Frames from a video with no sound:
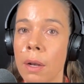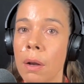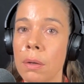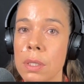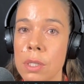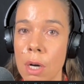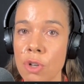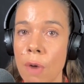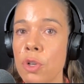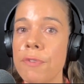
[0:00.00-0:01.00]

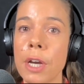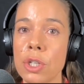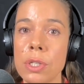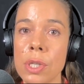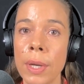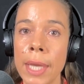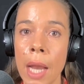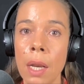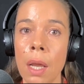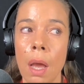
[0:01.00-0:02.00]
SARS-CoV-2 infection. So
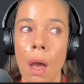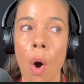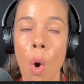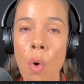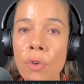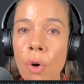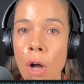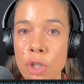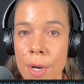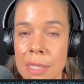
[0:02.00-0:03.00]
again,
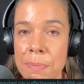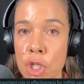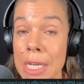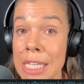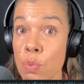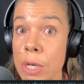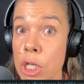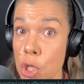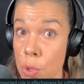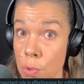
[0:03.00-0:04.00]
overall transmission is
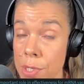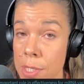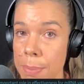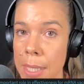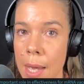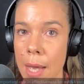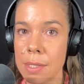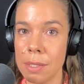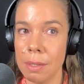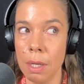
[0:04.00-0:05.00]
reduced
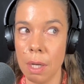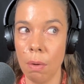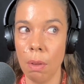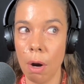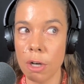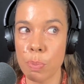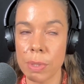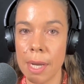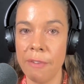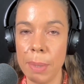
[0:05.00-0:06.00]
because, you know, a large
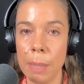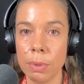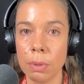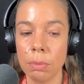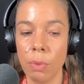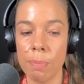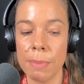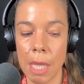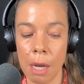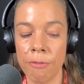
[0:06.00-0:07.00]
percent of people
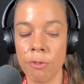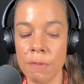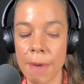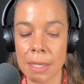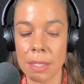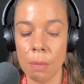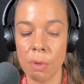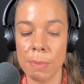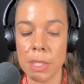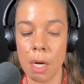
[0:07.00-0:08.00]
that are fully
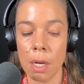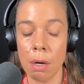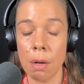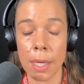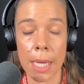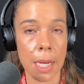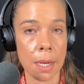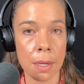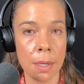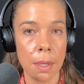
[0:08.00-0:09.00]
vaccinated with
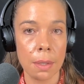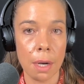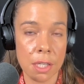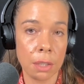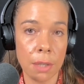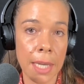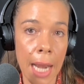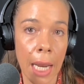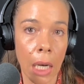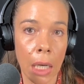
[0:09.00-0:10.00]
Moderna are still
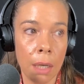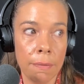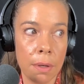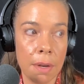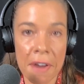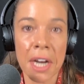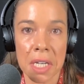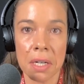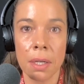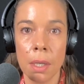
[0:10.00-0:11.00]
not getting even
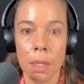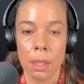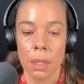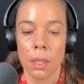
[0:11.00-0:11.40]
infected.